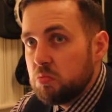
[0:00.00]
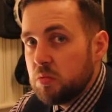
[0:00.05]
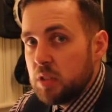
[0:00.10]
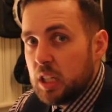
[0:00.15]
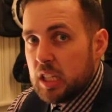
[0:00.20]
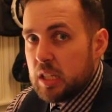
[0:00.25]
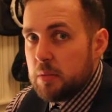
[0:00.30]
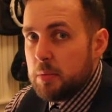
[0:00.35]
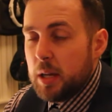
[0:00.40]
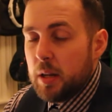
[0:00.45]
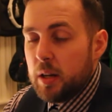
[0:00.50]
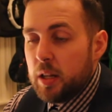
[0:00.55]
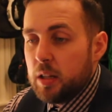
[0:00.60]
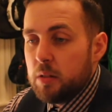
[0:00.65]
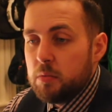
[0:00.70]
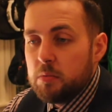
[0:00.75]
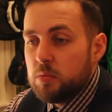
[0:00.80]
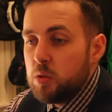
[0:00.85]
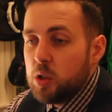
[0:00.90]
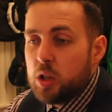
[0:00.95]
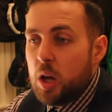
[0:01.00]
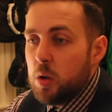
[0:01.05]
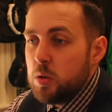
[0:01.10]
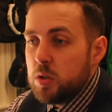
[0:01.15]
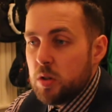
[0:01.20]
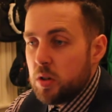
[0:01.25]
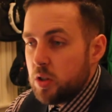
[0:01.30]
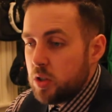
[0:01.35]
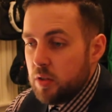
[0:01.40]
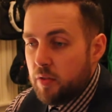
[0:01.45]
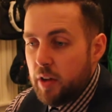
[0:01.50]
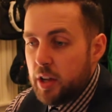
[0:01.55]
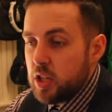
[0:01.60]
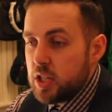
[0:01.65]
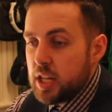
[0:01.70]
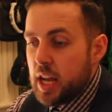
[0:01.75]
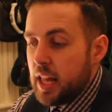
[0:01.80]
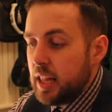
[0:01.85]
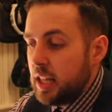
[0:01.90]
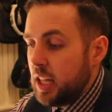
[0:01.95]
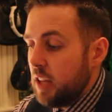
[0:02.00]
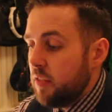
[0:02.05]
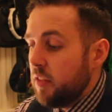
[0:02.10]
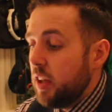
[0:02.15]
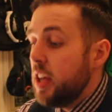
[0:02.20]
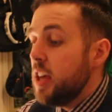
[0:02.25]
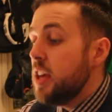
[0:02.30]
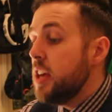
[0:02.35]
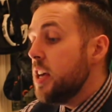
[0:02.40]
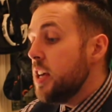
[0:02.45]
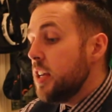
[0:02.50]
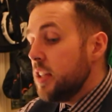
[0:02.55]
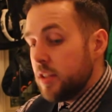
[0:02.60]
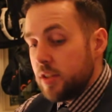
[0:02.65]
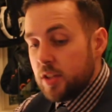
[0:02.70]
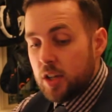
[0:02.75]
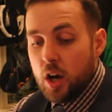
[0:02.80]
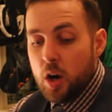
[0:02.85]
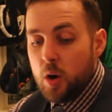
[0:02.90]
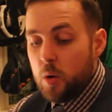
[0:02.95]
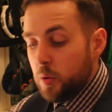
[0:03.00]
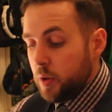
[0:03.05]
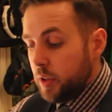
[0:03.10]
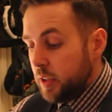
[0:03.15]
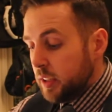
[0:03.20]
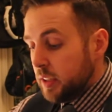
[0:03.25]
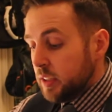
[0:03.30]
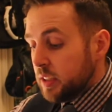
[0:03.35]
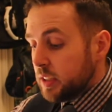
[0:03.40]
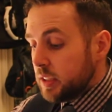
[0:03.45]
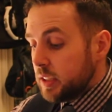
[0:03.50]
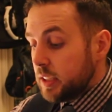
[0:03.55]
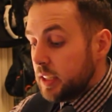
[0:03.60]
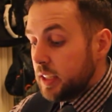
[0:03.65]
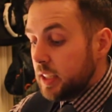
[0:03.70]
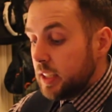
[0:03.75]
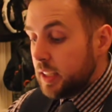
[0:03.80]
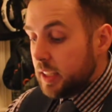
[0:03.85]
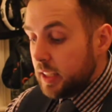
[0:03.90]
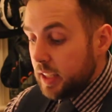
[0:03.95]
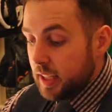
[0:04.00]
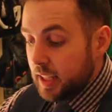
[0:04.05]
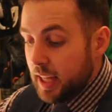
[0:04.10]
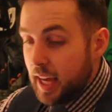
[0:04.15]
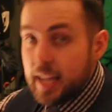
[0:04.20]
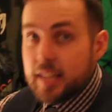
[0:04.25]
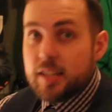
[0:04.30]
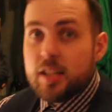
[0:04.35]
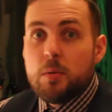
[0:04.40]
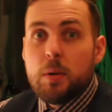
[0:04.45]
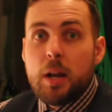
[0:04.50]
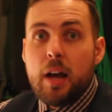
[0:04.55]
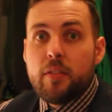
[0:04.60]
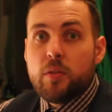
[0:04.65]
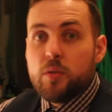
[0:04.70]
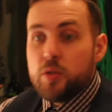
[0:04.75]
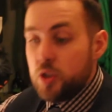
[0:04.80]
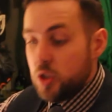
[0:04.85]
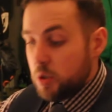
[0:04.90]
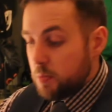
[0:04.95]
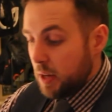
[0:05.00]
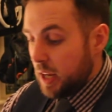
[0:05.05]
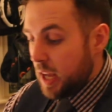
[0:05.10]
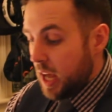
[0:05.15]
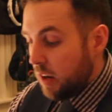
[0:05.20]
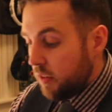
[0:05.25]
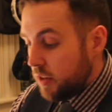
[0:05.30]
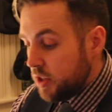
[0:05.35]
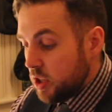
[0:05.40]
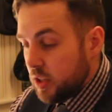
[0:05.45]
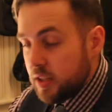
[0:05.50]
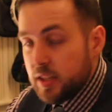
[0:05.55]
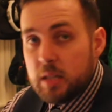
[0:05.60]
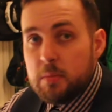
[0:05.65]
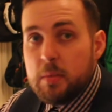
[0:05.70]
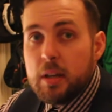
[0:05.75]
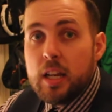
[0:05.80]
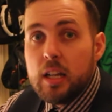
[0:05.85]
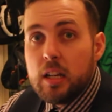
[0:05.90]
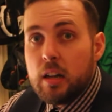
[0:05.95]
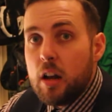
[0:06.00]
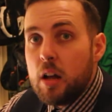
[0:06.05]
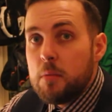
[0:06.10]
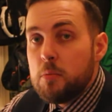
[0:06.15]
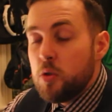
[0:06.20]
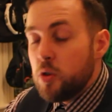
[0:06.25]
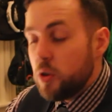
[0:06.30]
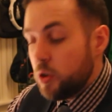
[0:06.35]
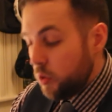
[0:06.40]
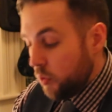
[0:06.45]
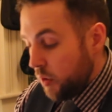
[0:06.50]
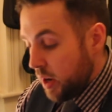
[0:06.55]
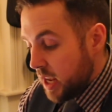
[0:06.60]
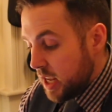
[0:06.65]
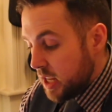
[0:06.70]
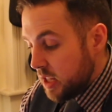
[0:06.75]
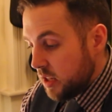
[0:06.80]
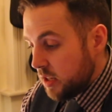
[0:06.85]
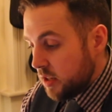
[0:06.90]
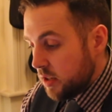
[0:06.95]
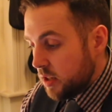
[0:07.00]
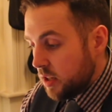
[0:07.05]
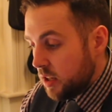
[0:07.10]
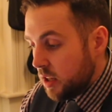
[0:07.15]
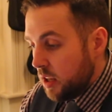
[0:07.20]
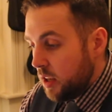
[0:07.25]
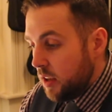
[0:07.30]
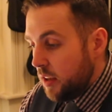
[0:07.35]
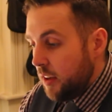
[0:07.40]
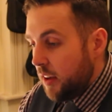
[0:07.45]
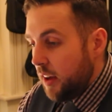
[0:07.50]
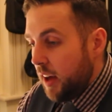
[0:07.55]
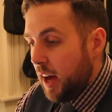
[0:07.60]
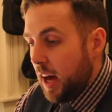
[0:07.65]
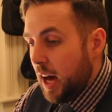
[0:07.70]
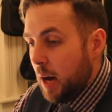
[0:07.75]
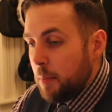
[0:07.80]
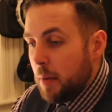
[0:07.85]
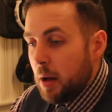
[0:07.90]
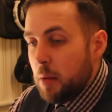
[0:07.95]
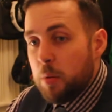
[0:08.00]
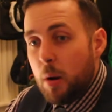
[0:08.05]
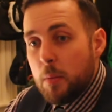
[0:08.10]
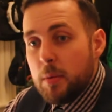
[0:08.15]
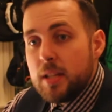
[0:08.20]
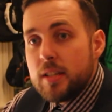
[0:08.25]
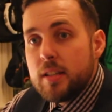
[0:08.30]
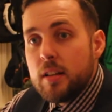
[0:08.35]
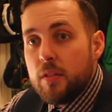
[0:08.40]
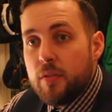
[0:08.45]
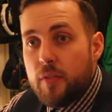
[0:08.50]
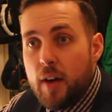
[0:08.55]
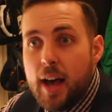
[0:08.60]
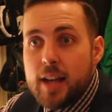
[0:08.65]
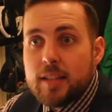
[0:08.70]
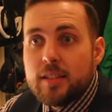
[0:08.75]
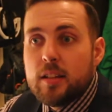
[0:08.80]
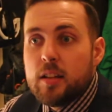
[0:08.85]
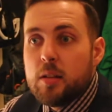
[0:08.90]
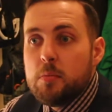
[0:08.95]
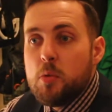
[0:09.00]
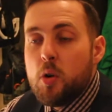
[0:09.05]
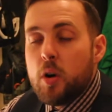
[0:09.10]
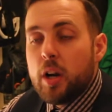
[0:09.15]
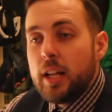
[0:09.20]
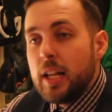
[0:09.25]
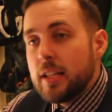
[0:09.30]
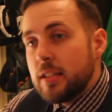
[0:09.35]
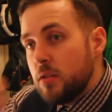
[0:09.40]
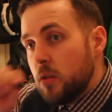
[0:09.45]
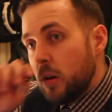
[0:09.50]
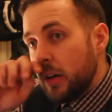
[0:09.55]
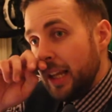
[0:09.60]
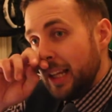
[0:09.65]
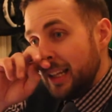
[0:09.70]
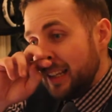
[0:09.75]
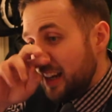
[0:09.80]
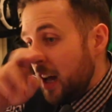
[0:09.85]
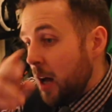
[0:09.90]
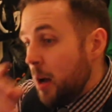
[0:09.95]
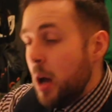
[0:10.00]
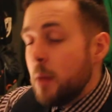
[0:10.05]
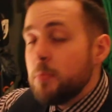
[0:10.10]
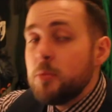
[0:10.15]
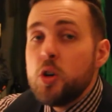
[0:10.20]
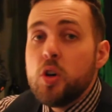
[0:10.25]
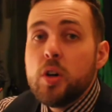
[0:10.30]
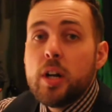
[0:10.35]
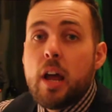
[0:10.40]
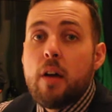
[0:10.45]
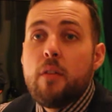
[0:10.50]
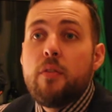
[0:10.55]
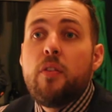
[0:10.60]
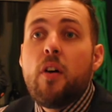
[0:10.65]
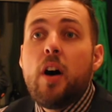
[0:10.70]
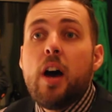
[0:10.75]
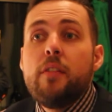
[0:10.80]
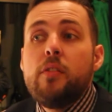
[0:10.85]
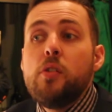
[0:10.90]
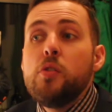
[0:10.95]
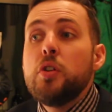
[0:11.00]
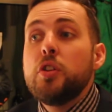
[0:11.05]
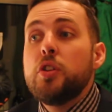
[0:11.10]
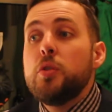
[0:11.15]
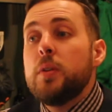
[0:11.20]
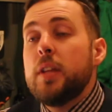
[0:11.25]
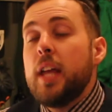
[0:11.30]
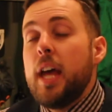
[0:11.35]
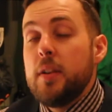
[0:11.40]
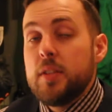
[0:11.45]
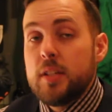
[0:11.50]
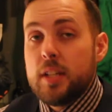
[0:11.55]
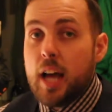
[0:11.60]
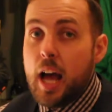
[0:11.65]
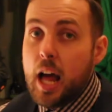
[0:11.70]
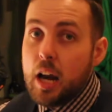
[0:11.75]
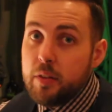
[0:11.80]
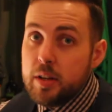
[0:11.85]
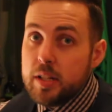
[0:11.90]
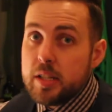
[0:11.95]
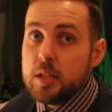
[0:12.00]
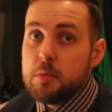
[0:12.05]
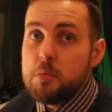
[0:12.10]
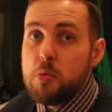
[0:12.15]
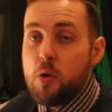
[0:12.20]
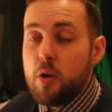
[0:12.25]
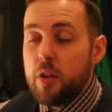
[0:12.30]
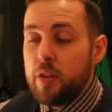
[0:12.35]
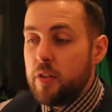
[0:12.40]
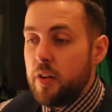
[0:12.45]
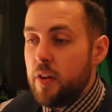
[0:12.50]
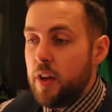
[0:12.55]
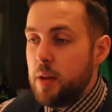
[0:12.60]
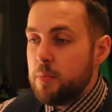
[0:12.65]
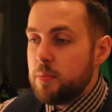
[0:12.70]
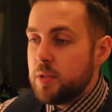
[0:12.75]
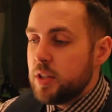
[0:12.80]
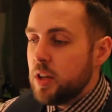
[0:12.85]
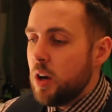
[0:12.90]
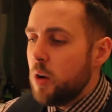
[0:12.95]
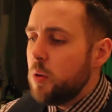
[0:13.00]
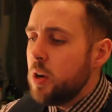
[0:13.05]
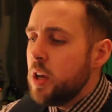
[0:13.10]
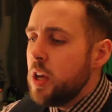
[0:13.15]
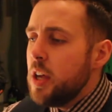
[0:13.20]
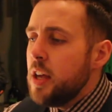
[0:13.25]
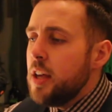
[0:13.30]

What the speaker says: That's about it. Loads of other stuff, I just can't think of it. So yes, I will have to reduce my calories. You'll see me eating a lot more greens. I'll probably still fast in the morning. That's another thing. I'm cutting out 500 to 1,000 calories in the morning time. So